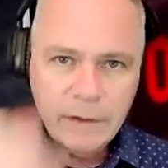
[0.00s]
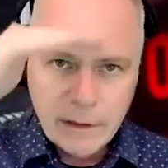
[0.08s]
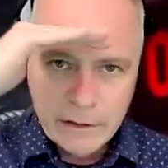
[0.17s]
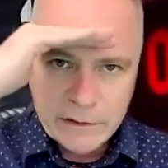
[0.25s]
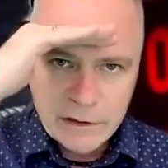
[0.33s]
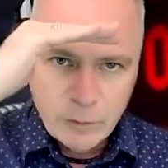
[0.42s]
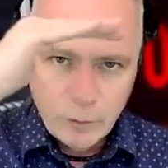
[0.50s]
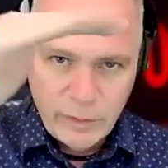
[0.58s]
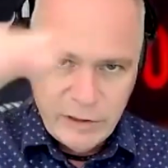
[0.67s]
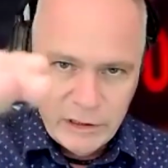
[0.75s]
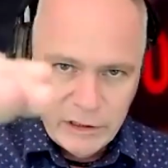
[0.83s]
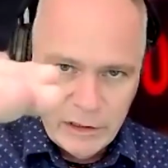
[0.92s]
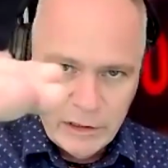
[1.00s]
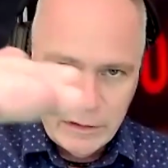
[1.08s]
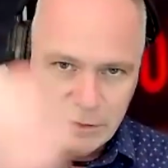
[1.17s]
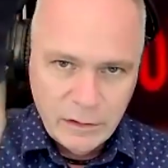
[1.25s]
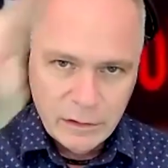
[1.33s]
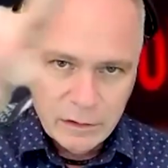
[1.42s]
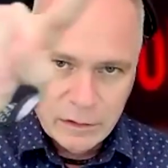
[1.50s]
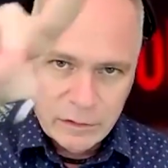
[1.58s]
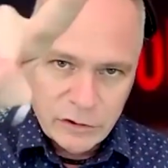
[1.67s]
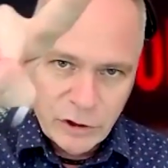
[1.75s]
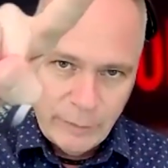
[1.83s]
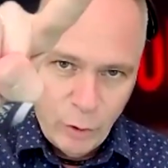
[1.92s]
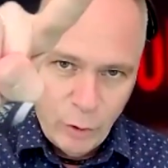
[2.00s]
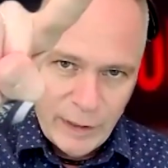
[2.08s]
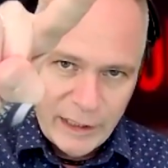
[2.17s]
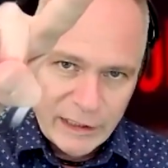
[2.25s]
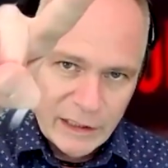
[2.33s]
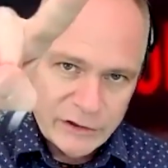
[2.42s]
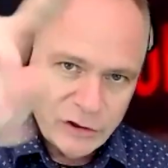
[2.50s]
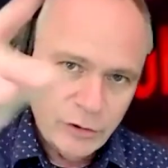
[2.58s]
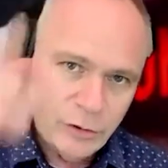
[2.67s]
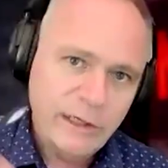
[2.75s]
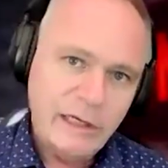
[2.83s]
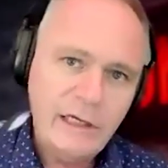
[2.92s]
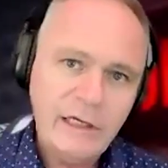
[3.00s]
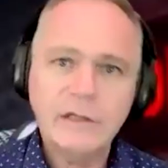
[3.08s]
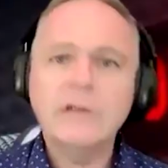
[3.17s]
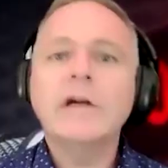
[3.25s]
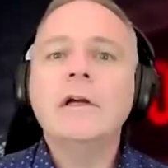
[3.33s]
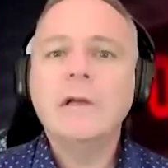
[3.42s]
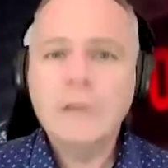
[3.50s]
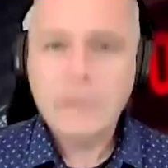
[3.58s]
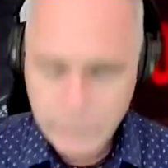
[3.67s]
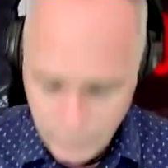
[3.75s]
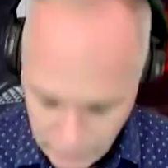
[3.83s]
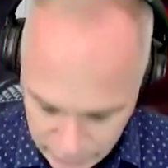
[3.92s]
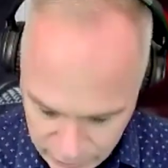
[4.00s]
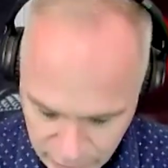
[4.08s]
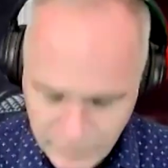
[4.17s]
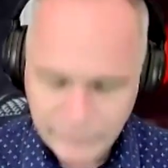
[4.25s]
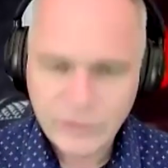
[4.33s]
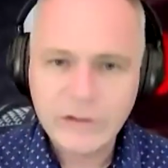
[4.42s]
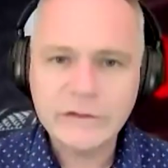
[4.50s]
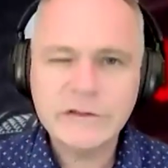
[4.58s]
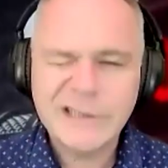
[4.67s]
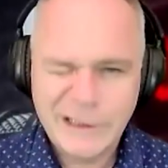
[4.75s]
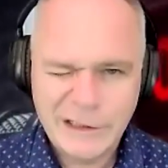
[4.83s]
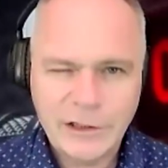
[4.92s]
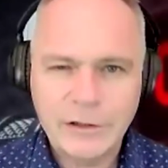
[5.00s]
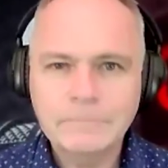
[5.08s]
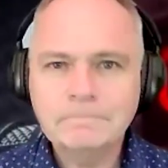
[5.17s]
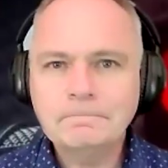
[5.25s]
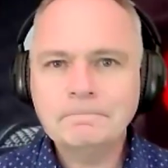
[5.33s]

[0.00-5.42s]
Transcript: And until we meet again, domo arigato and rock on, my friends. Take care.